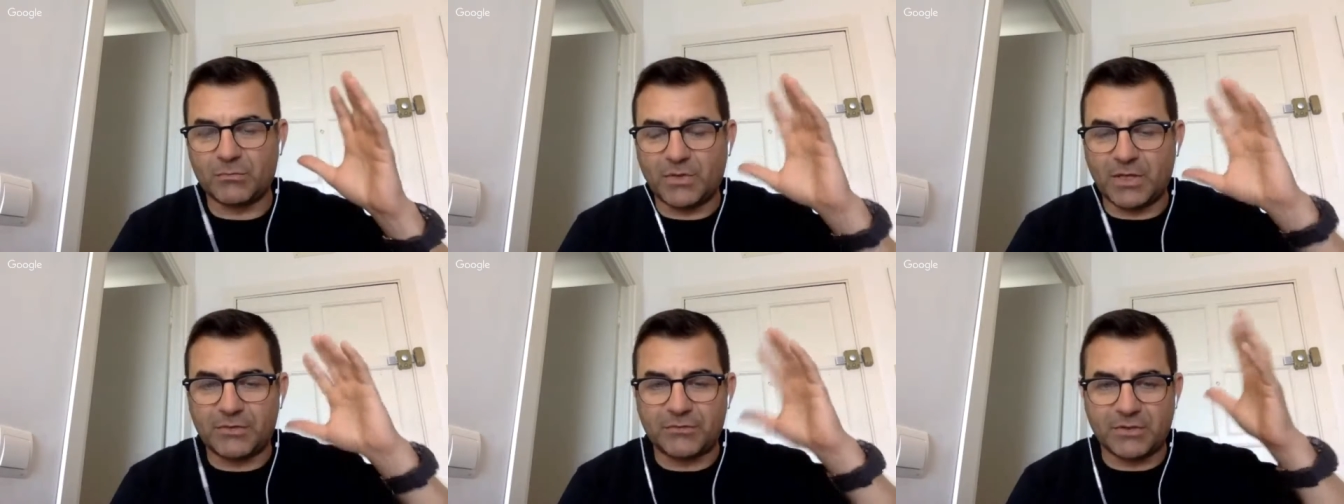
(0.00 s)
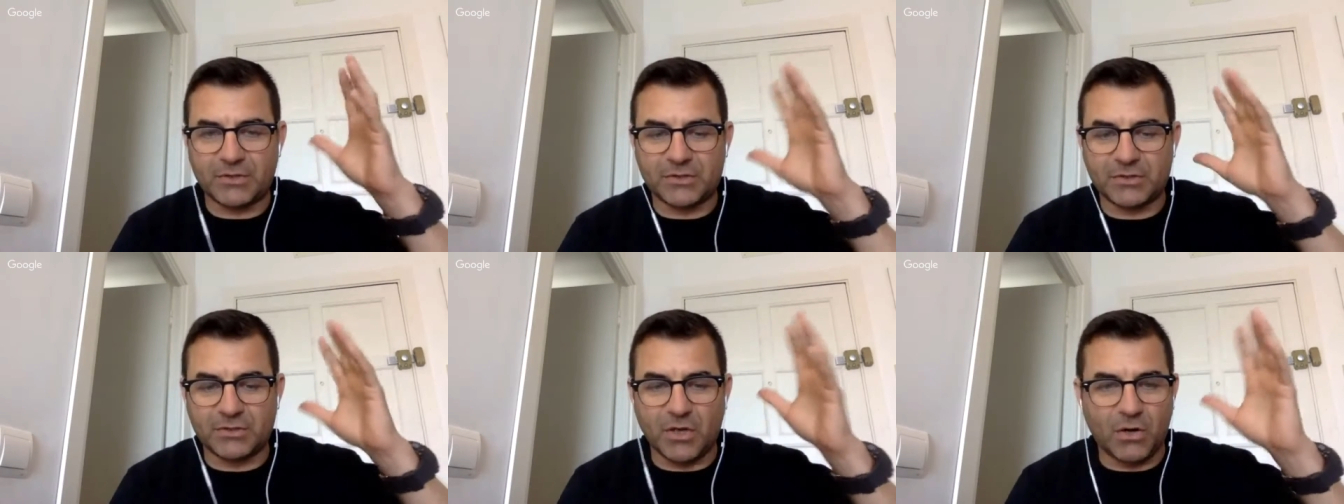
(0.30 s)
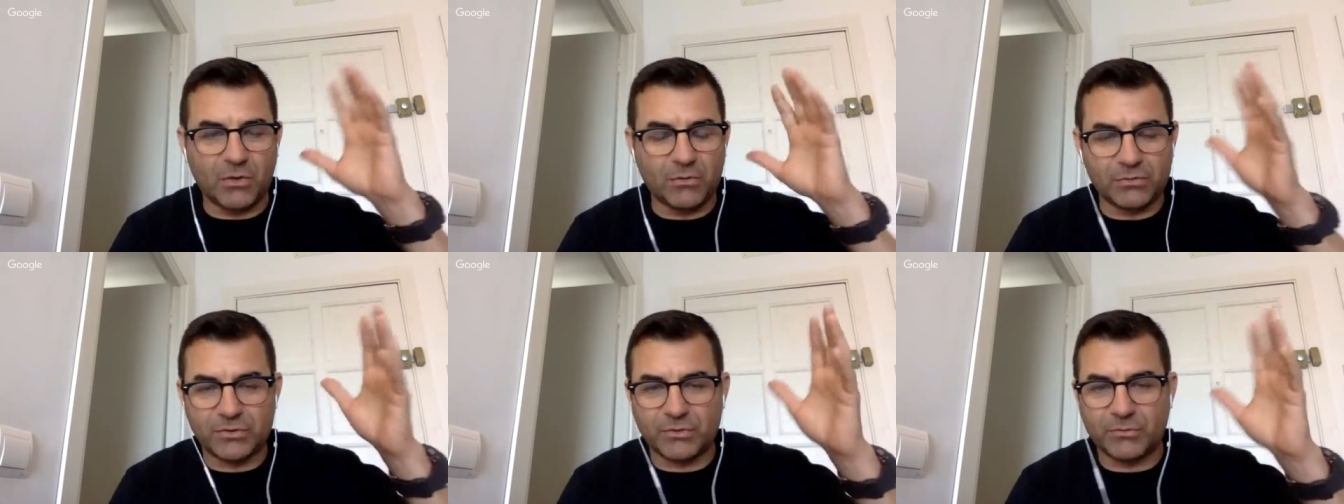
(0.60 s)
whether it's
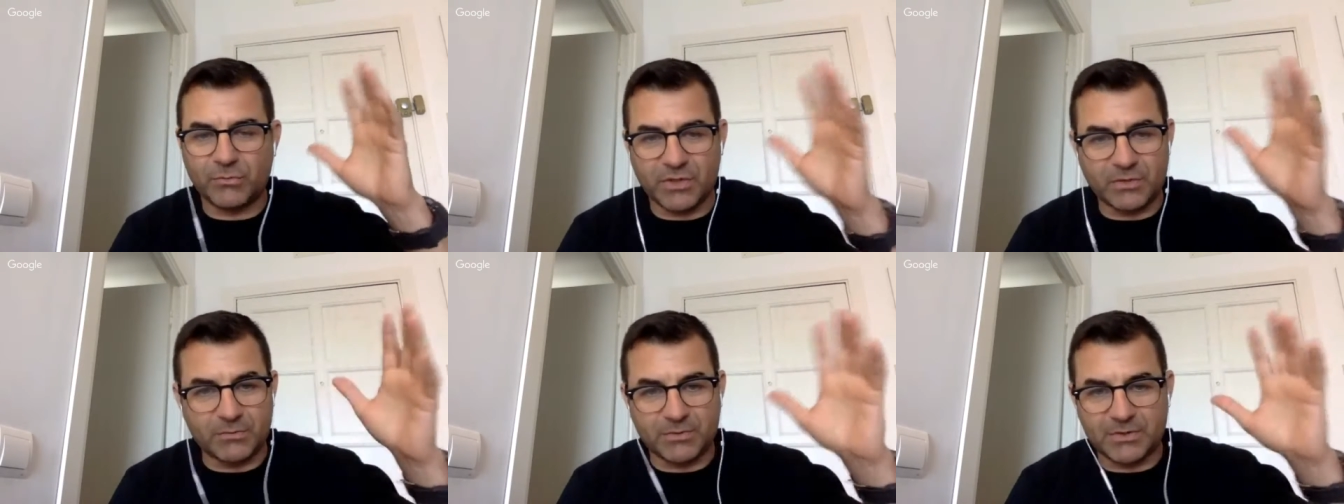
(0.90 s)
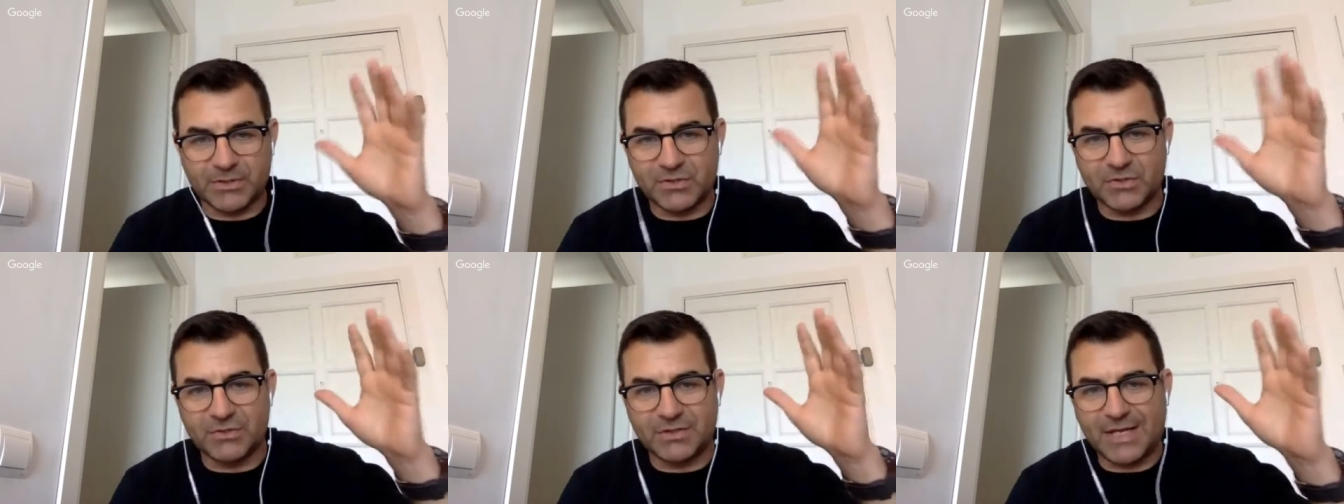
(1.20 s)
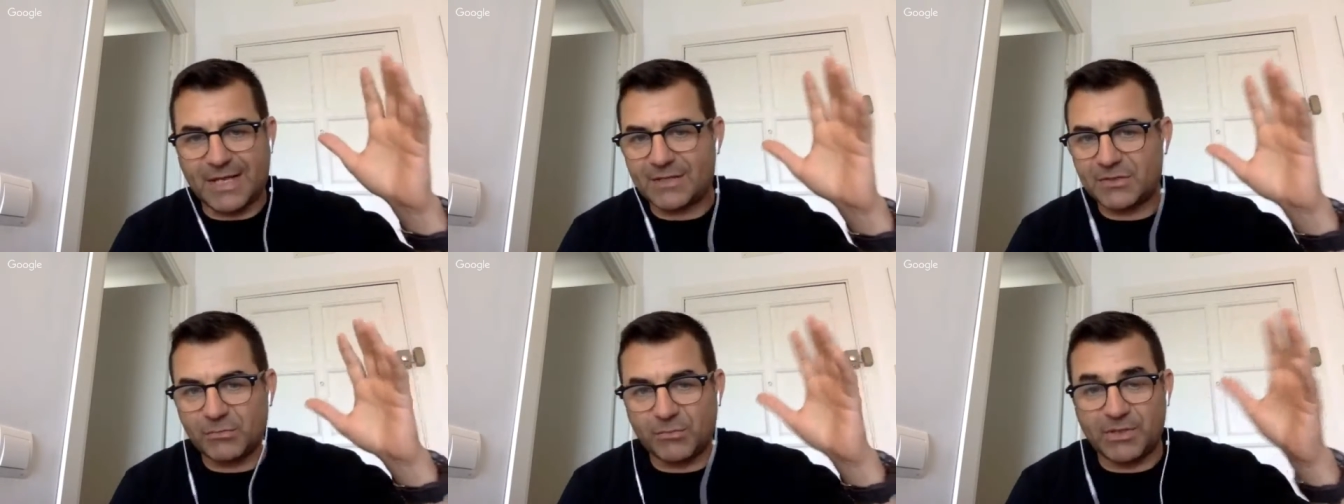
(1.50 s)
goals or what you want to do
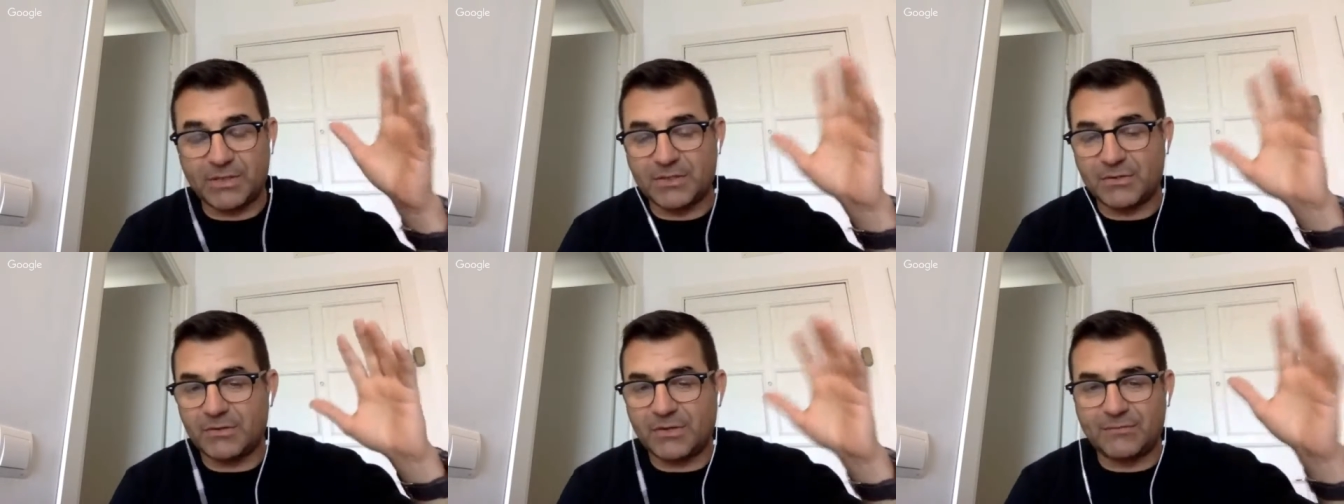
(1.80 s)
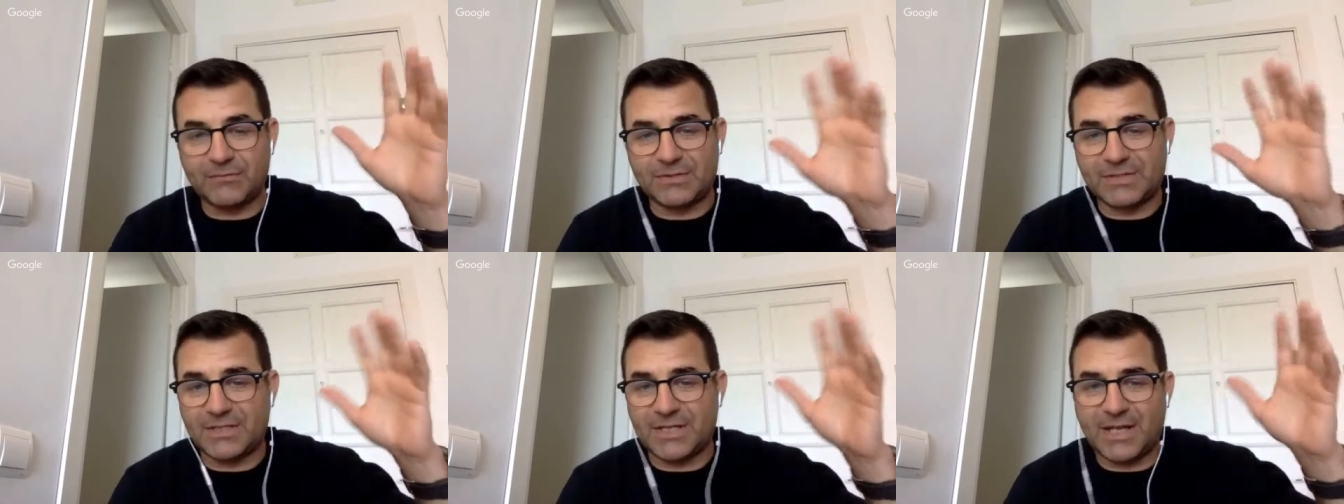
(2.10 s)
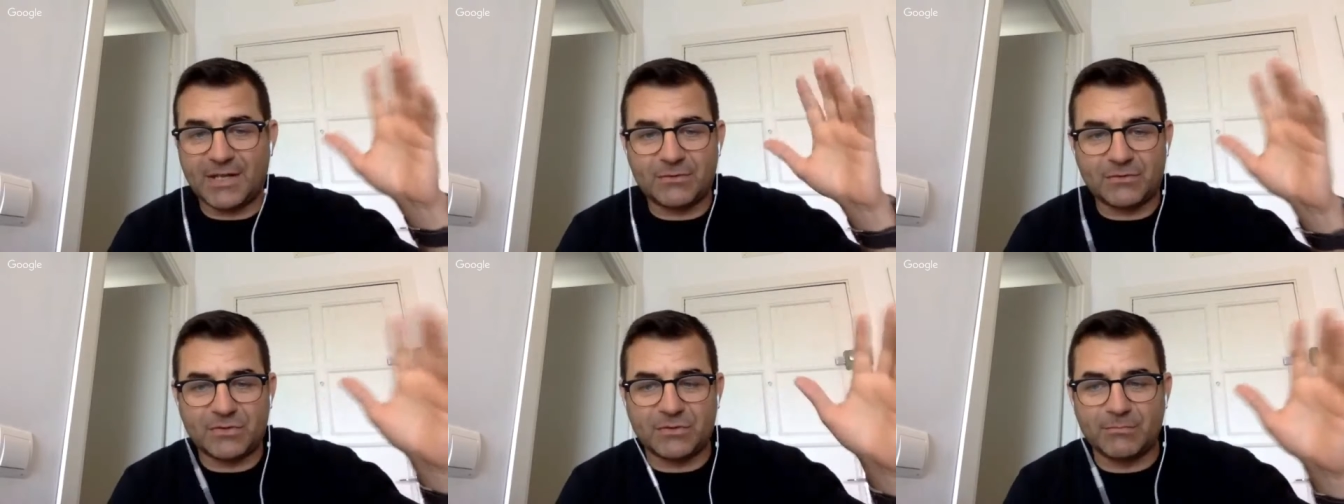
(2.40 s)
next week or even
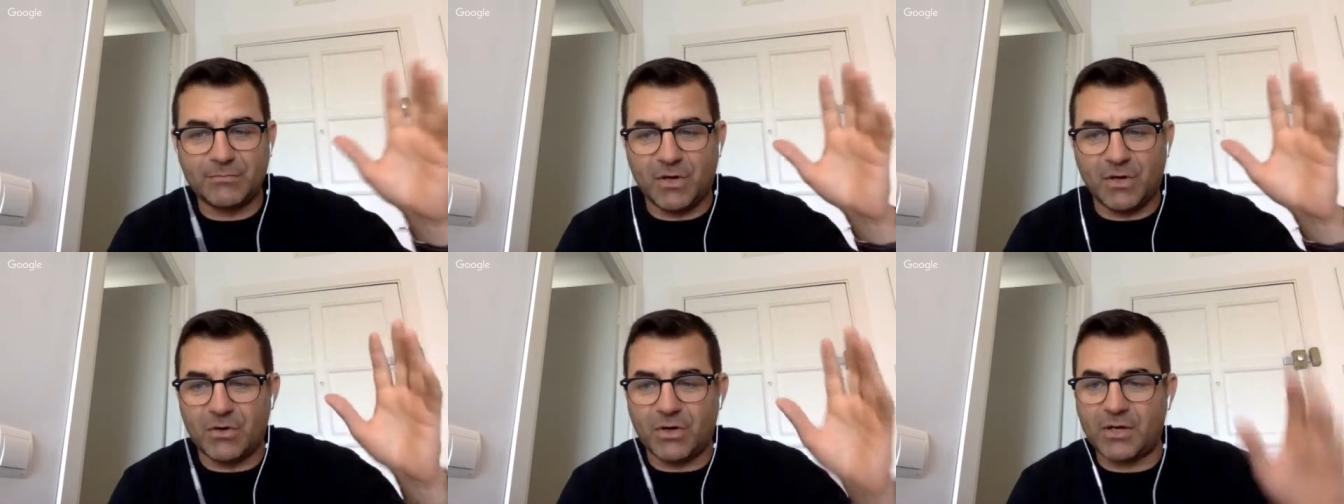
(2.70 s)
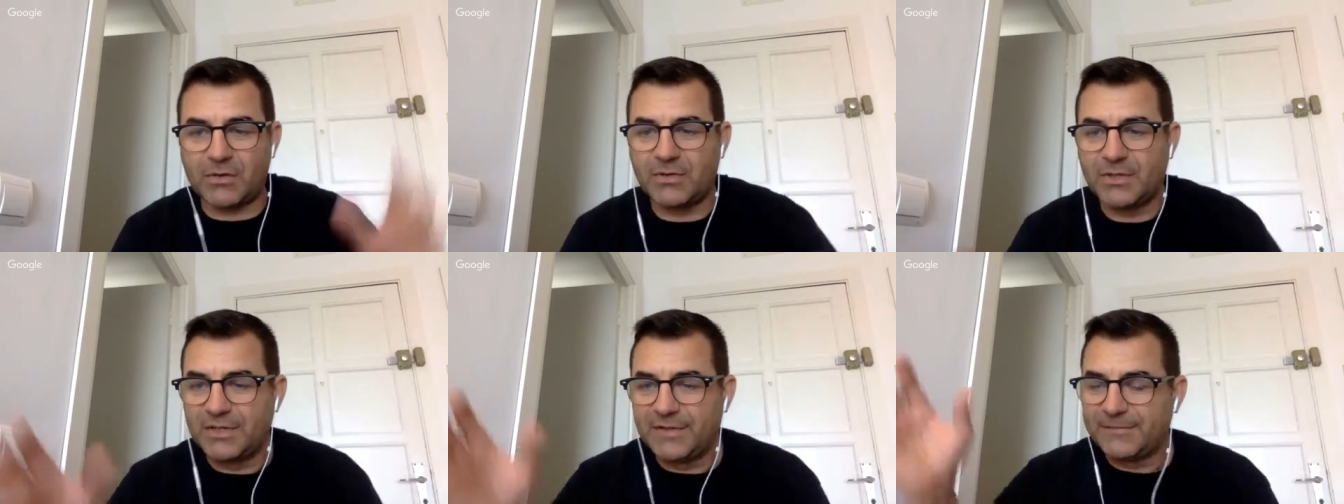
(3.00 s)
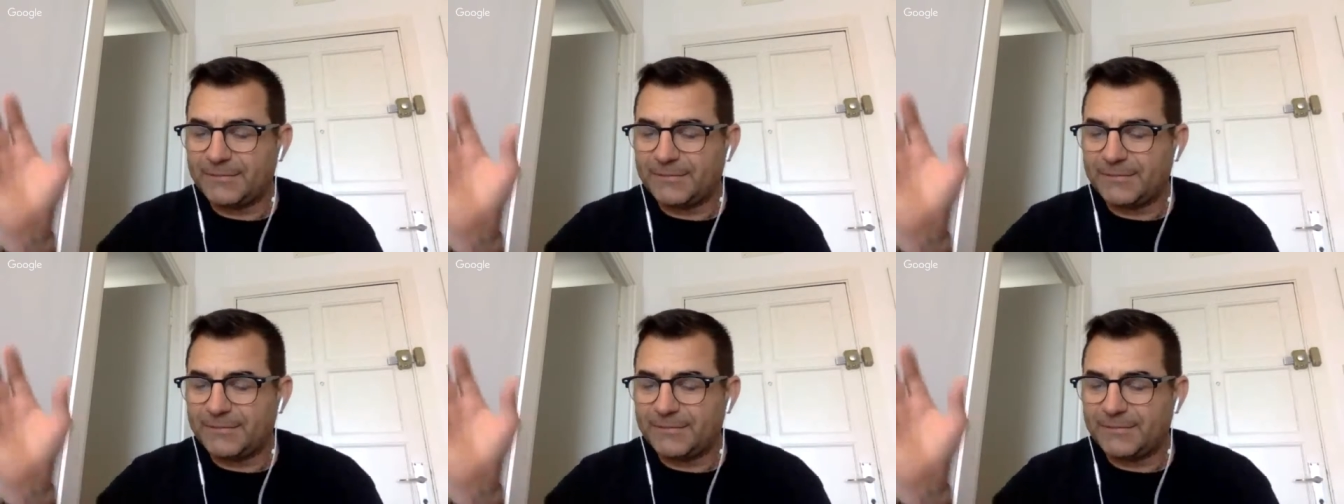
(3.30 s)
today or tomorrow,